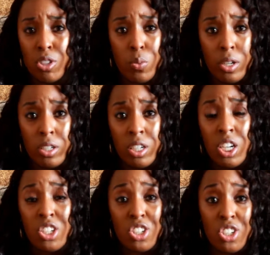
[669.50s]
Twitter,
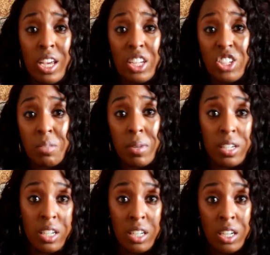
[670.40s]
should she had just
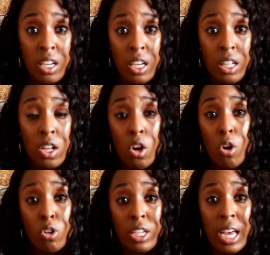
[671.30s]
been done?
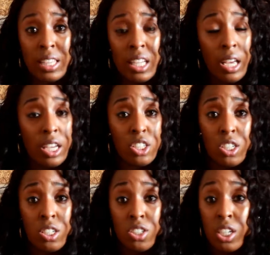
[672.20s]
Or do y'all think, hey,
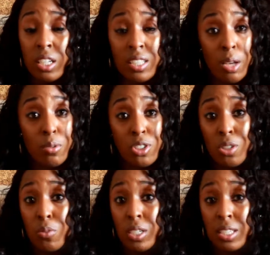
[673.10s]
she can say what
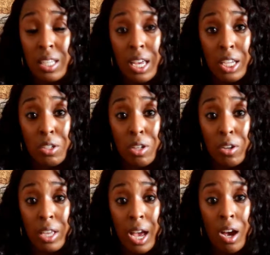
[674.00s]
she want to say, you know,
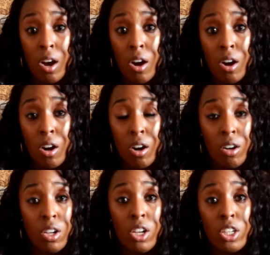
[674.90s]
y'all all,
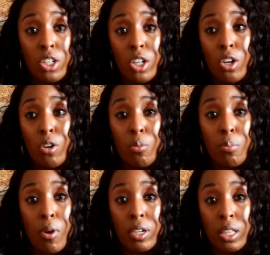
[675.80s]
you know,
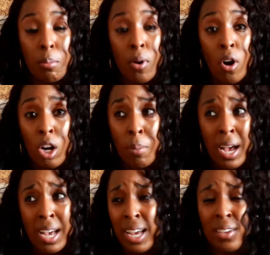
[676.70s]
part of the Barb
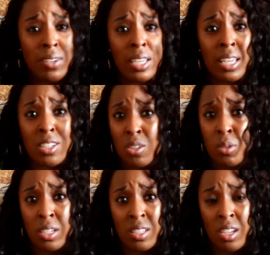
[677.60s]
Hive, I guess, or
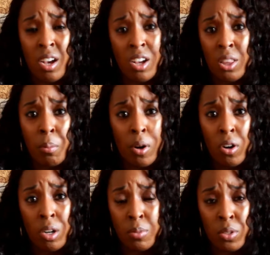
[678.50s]
what is it called, the
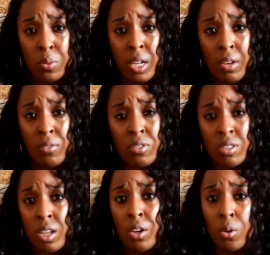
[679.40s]
Barbs or whatever.
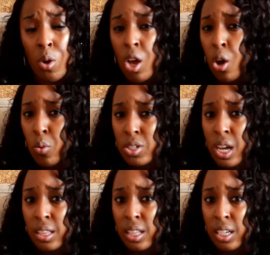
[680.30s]
So what
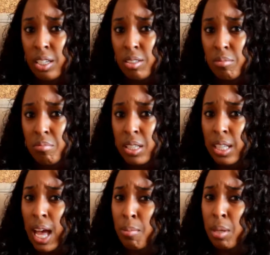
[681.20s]
y'all think?
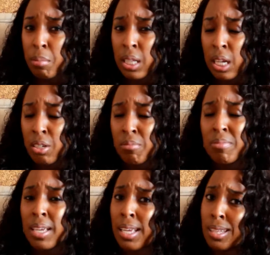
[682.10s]
Comment below
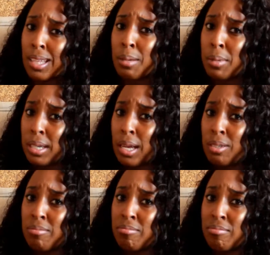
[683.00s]
and let me know.